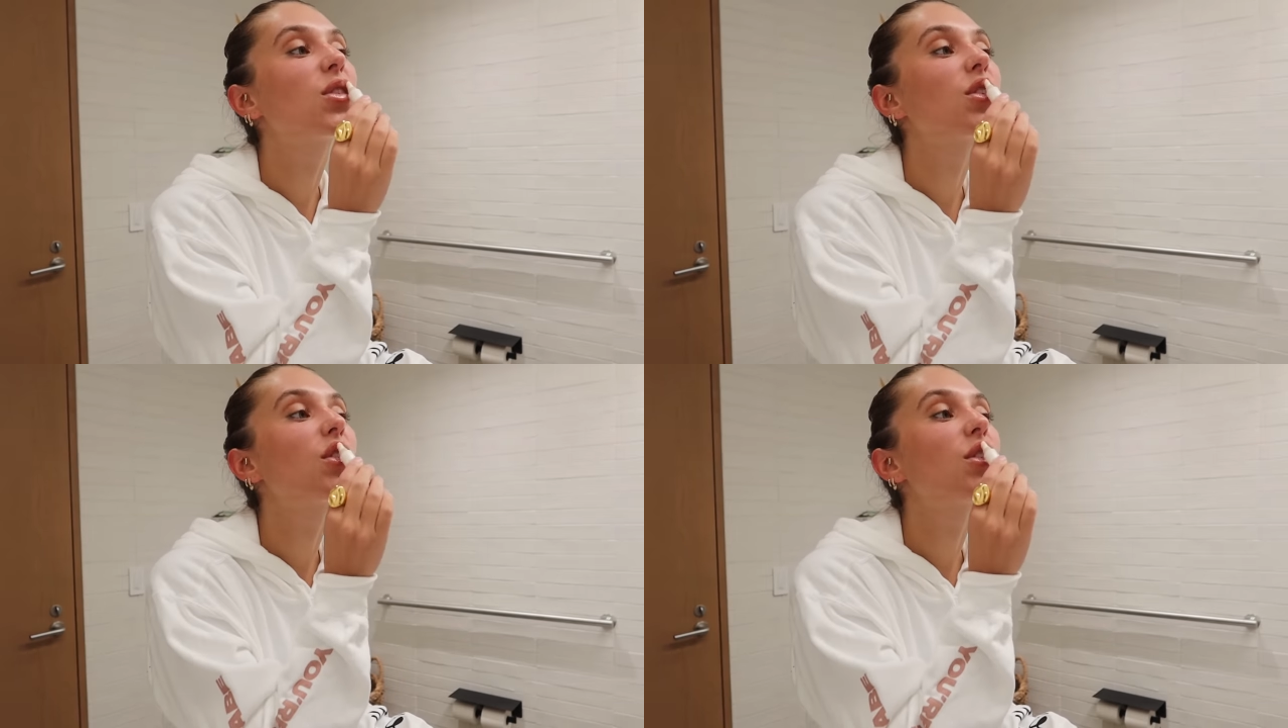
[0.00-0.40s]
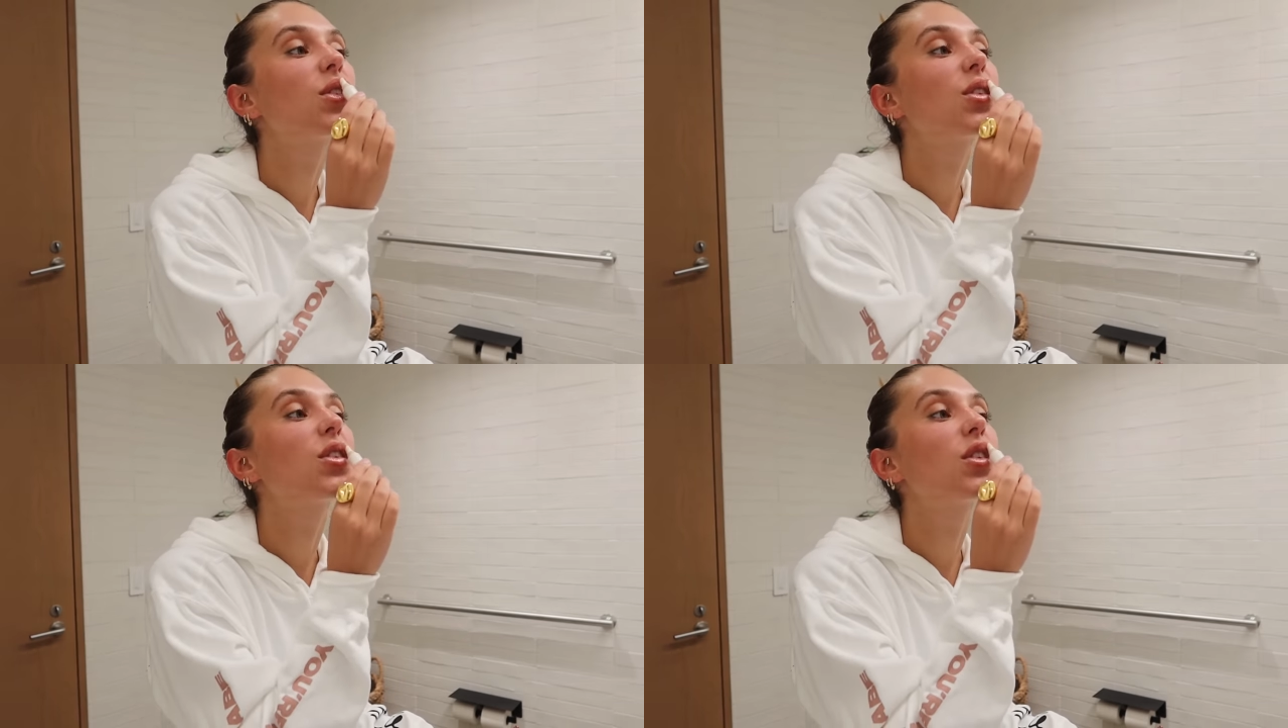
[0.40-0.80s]
and
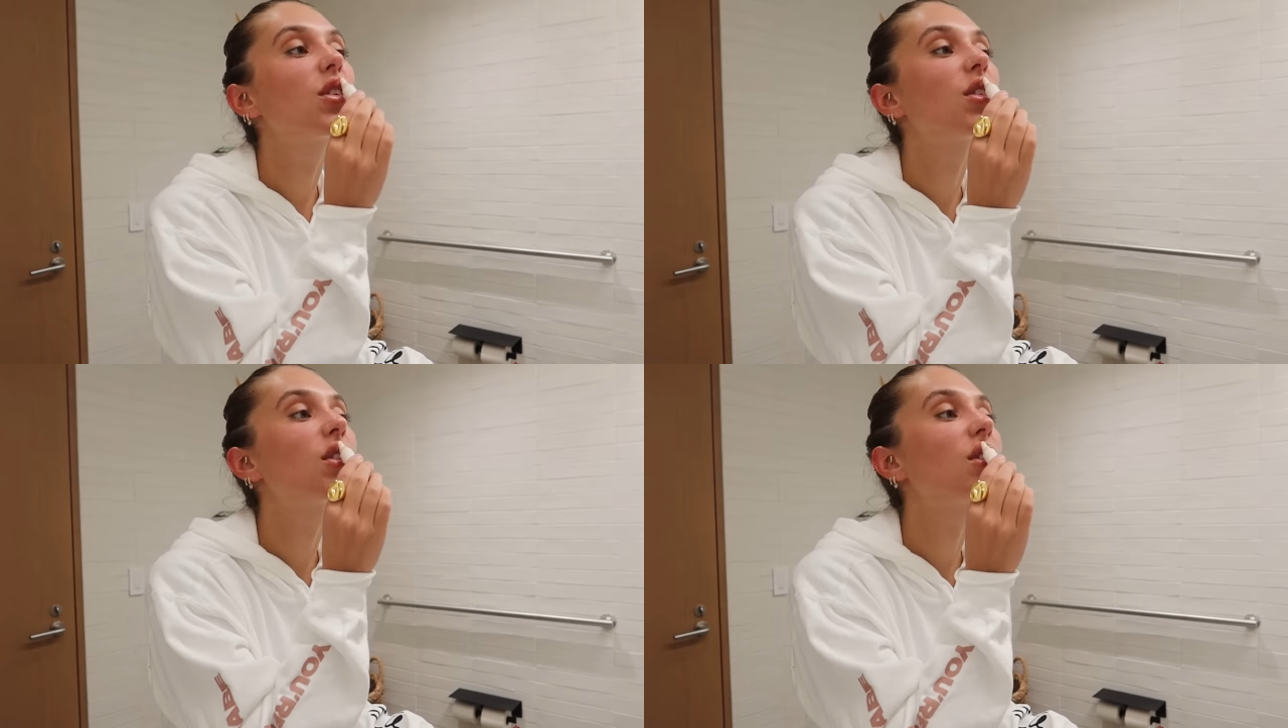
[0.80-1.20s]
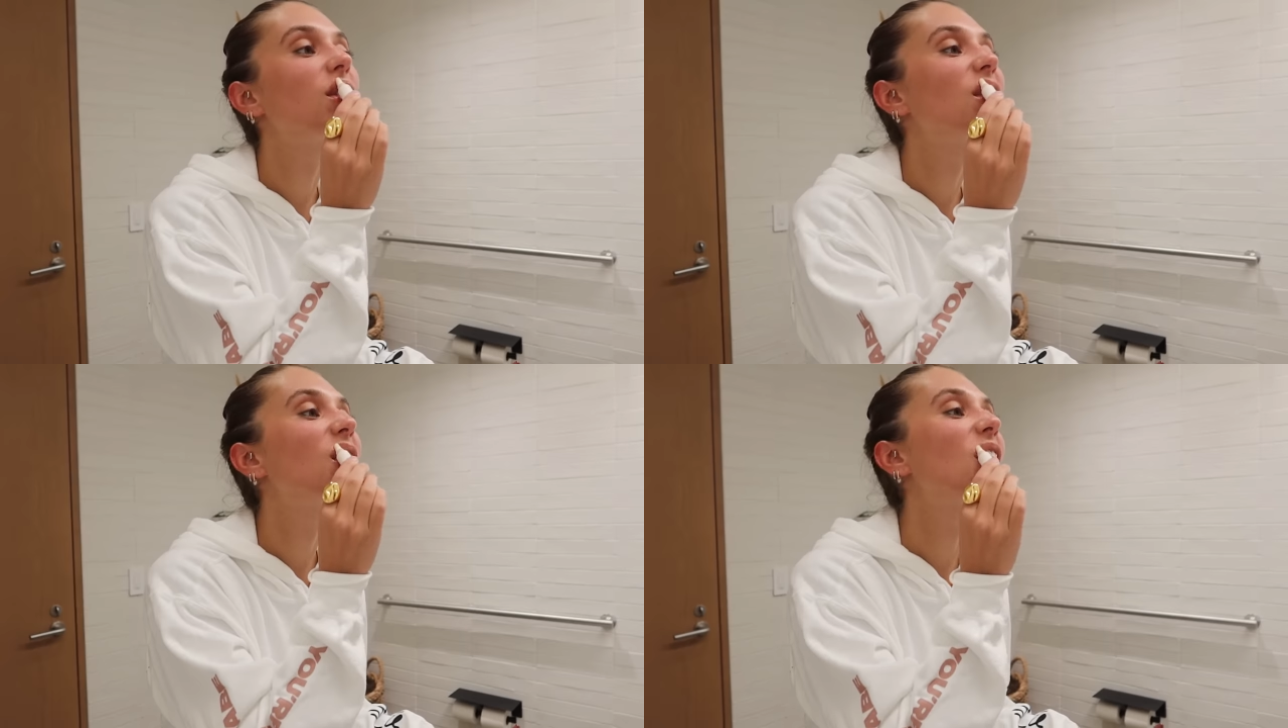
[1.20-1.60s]

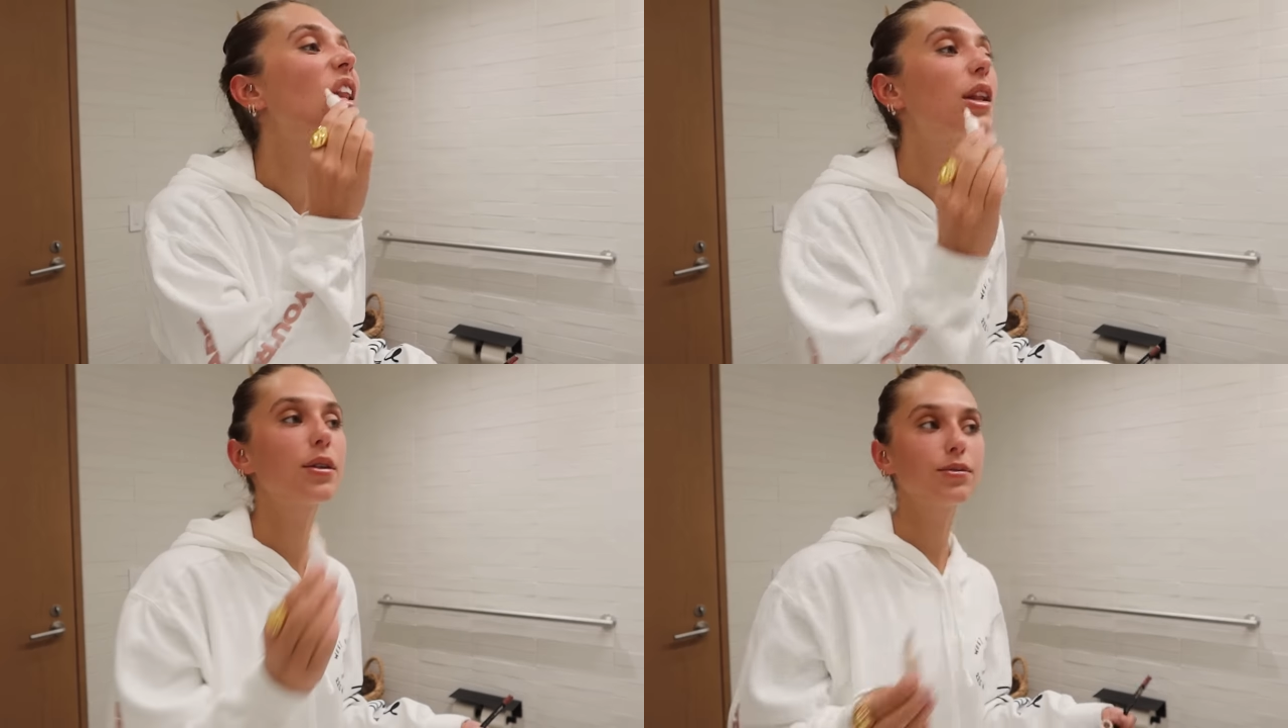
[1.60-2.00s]
then come back